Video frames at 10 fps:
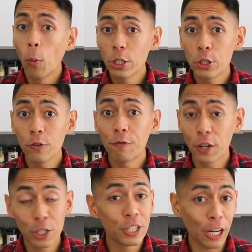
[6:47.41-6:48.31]
Once you've
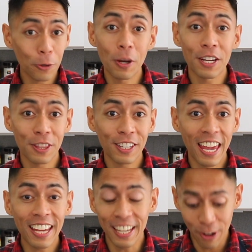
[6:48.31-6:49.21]
finished decorating the
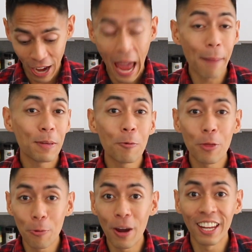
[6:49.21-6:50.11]
cake and are happy with
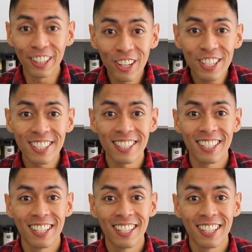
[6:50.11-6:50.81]
the way it looks,